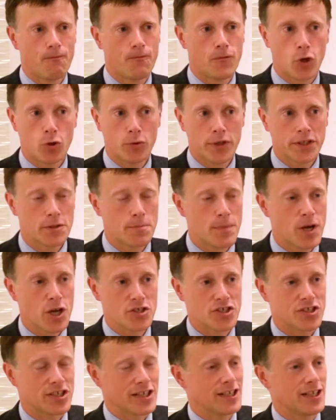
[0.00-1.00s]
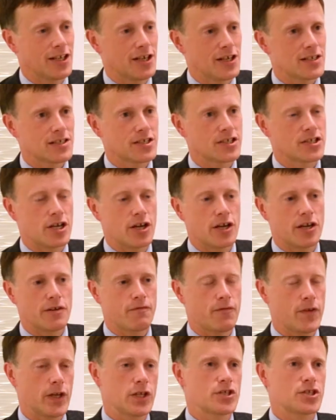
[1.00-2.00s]
Following the masterclass, I
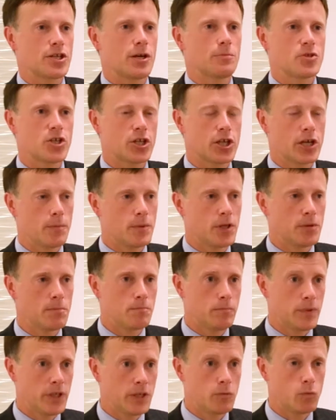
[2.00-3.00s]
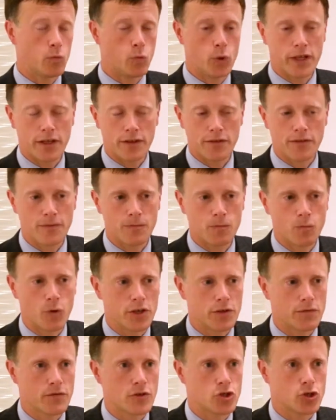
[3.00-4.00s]
fixed up to come and meet with
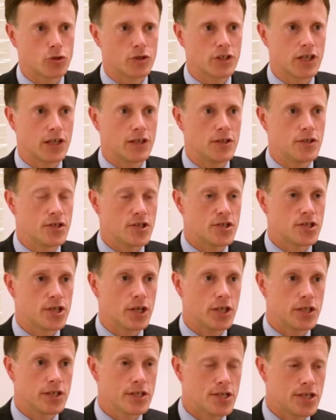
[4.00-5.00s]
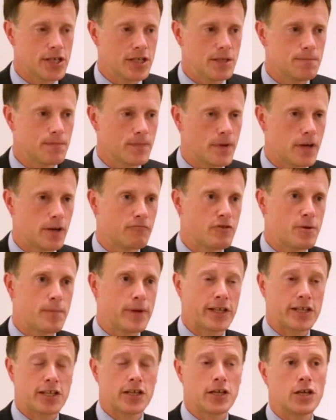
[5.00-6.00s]
one of the John Cullen design team, uh,
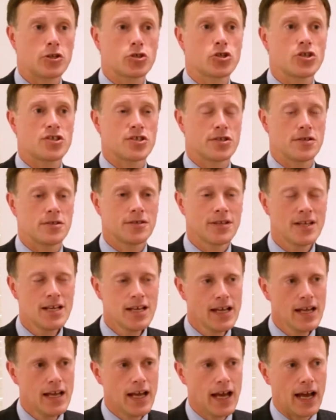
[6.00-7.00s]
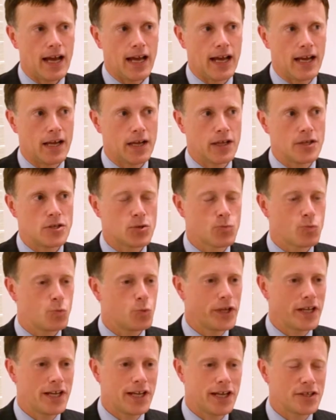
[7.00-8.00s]
Rebecca Hutchison, and
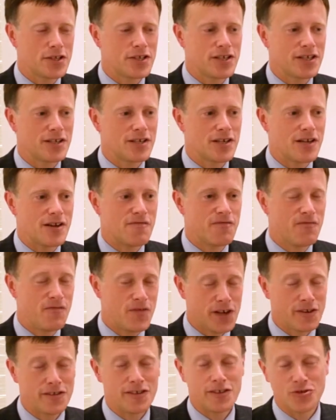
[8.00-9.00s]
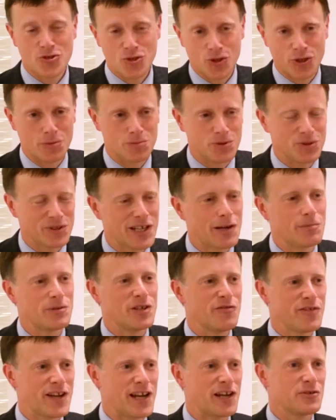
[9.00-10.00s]
we had a, a, very enjoyable
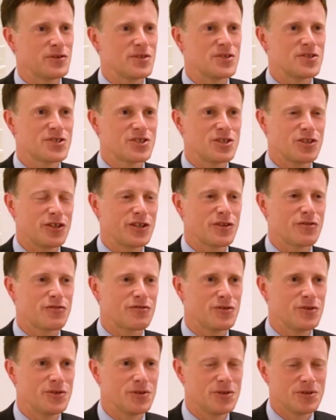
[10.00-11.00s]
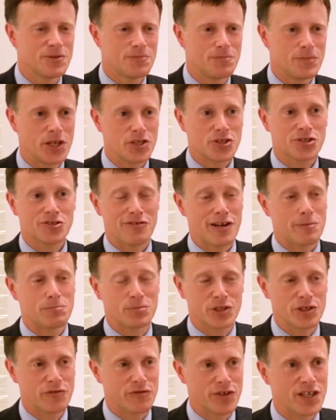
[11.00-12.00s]
couple of hours going through my
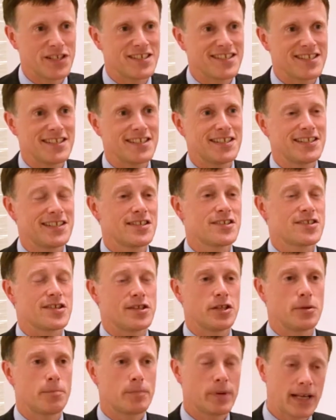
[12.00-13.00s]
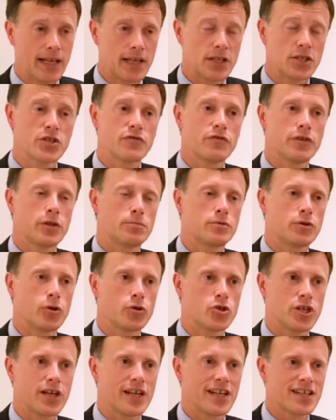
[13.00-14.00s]
scrapbook of ideas and the plans for the
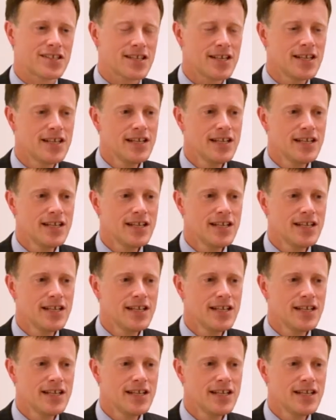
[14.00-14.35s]
project.